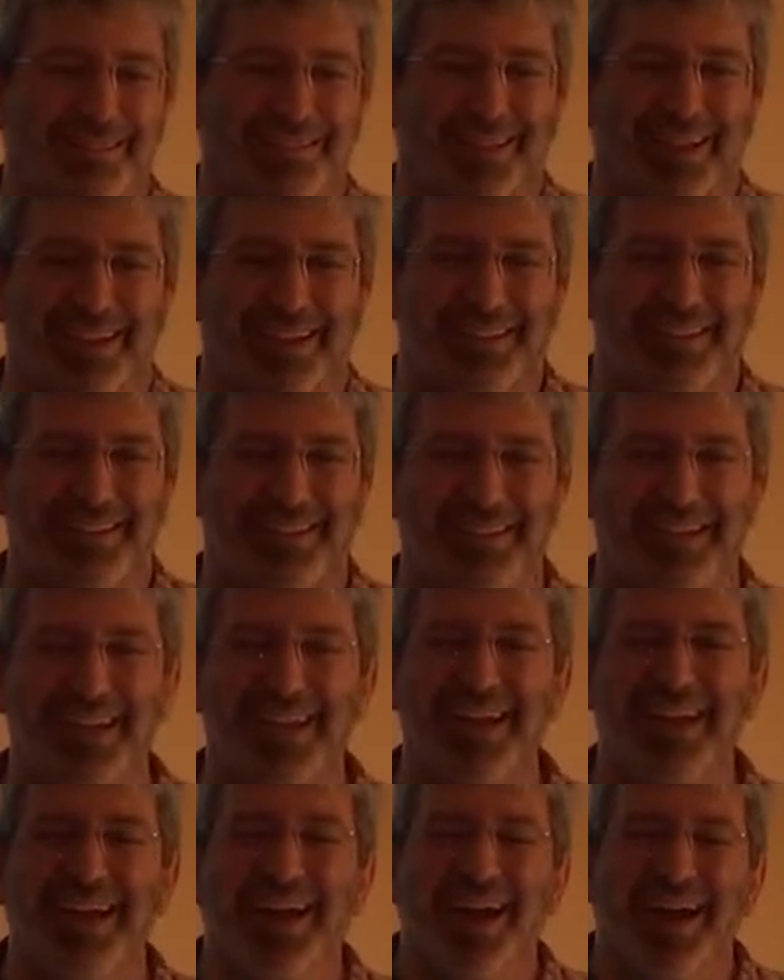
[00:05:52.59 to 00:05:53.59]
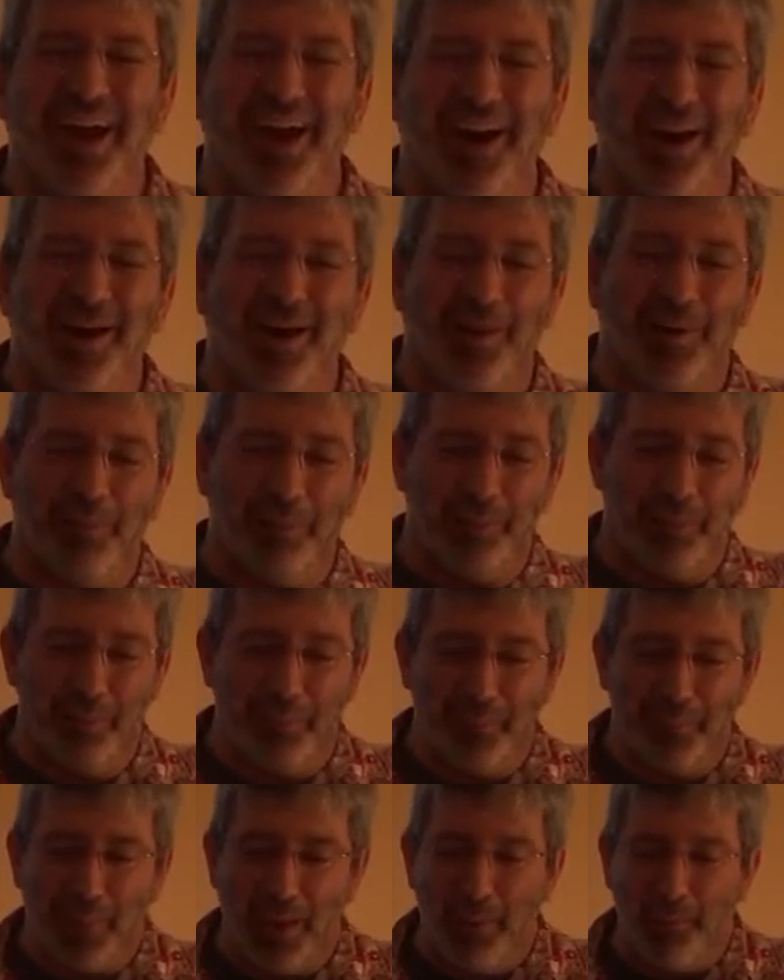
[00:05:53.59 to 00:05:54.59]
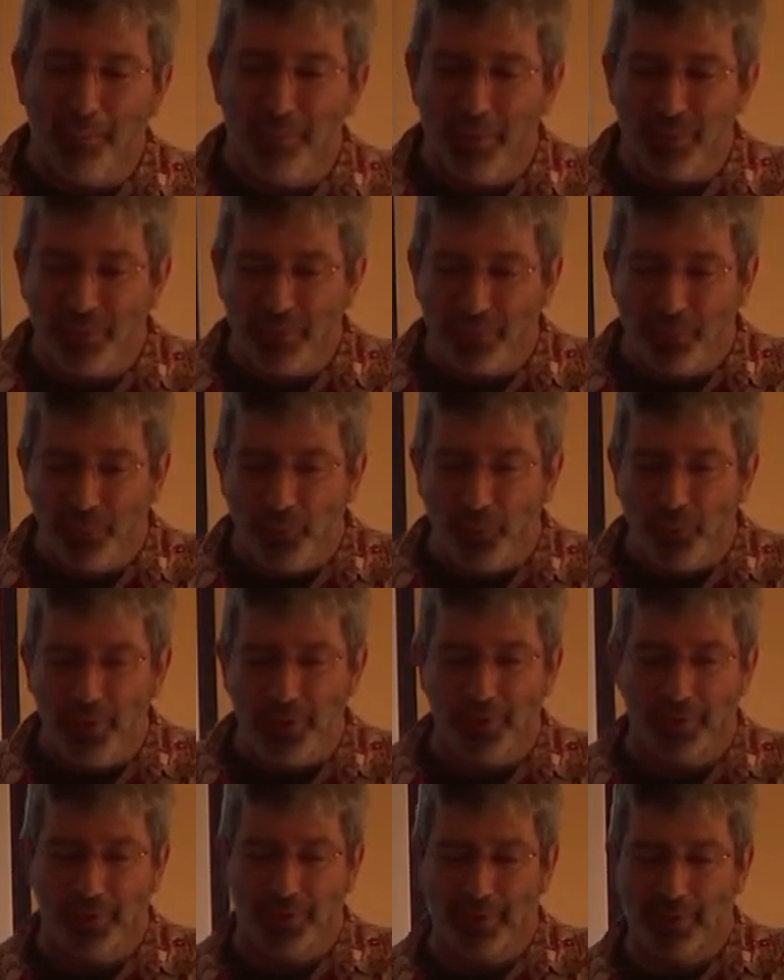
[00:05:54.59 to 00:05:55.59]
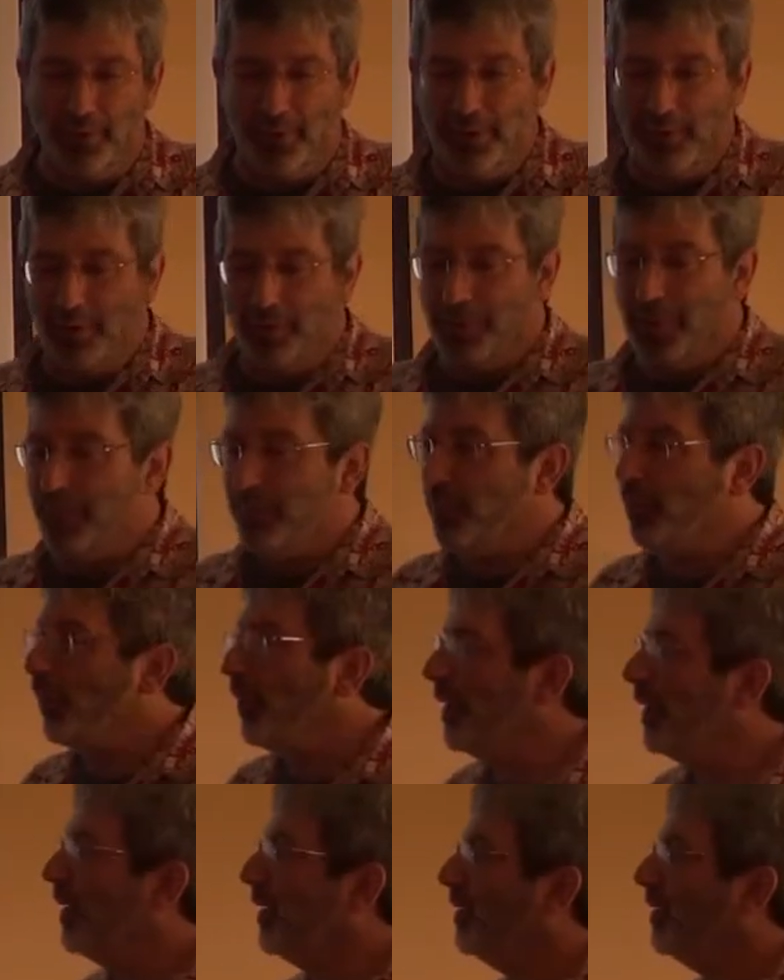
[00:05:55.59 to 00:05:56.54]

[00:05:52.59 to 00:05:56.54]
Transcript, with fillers: exactly. Um, but the point my point